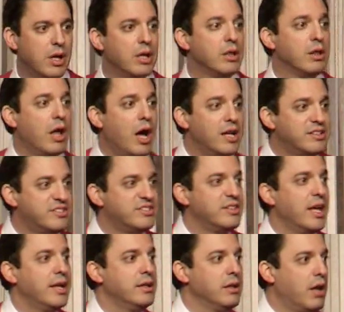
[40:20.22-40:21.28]
Lots
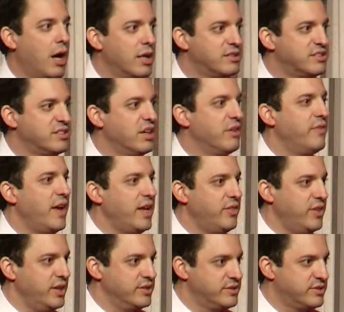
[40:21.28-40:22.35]
and lots of
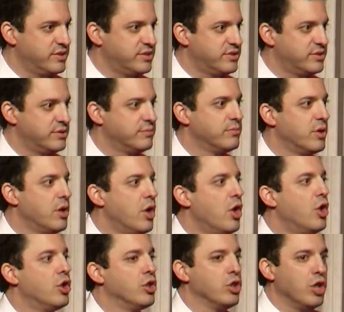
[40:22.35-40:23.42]
atheists.
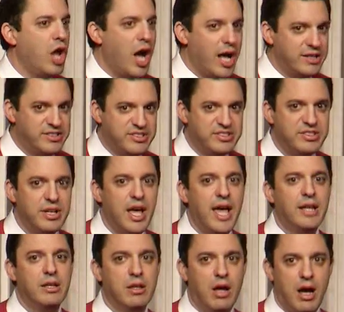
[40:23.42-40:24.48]
Lots
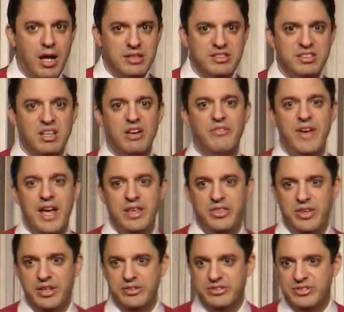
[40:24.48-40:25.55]
and lots of
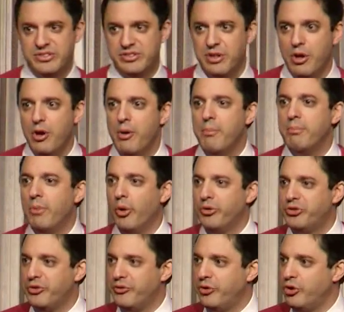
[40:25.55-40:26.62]
atheists,
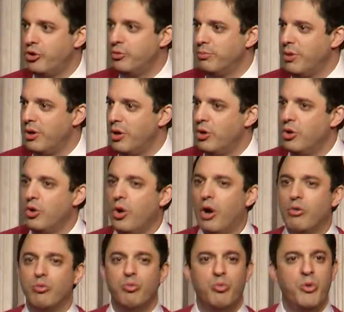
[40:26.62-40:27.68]
most of whom who
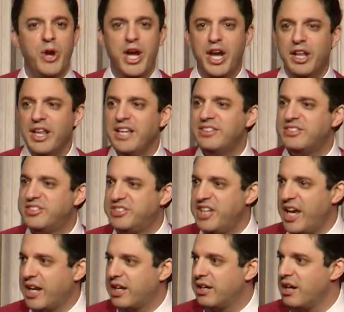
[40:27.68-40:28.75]
are really
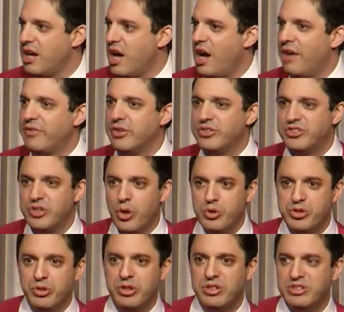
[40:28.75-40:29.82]
sick of the
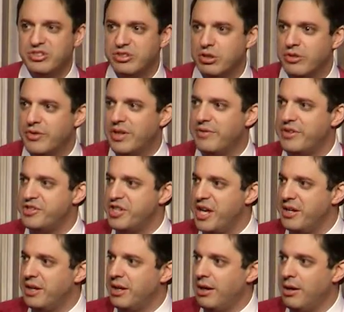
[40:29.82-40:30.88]
social conservative
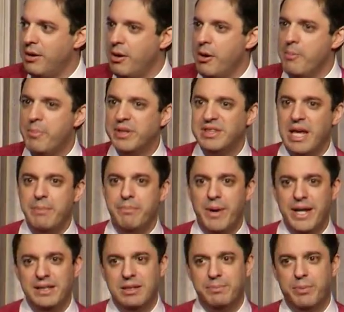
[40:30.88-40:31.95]
agenda, but they
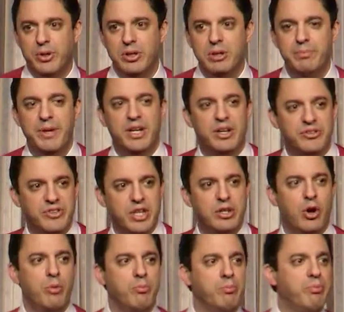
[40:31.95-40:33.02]
bite the bullet because they
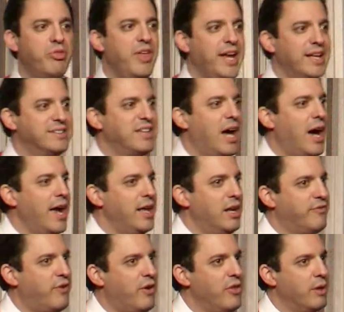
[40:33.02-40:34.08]
don't think it's high
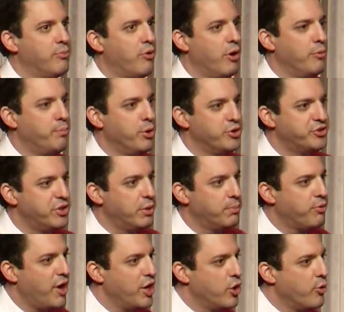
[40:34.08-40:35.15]
enough on their personal
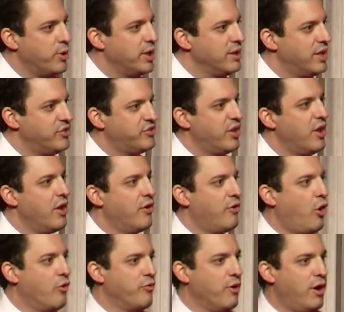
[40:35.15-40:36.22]
priority list
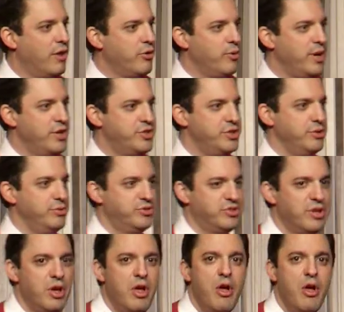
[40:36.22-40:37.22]
over other issues.